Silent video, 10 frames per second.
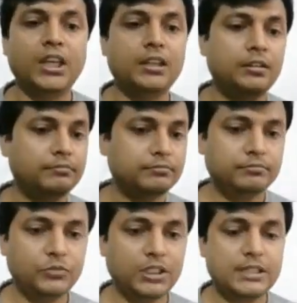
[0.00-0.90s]
in
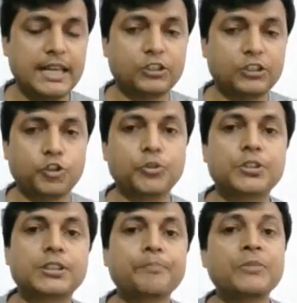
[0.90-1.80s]
these
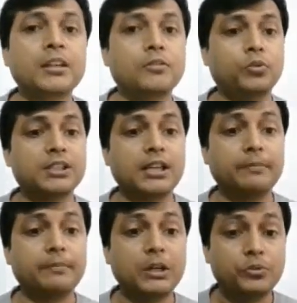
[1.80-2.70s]
lectures,
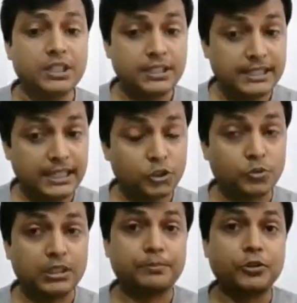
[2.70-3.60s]
was about the
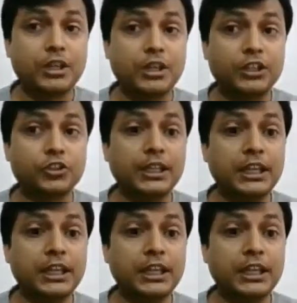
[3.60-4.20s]
sexual reproduction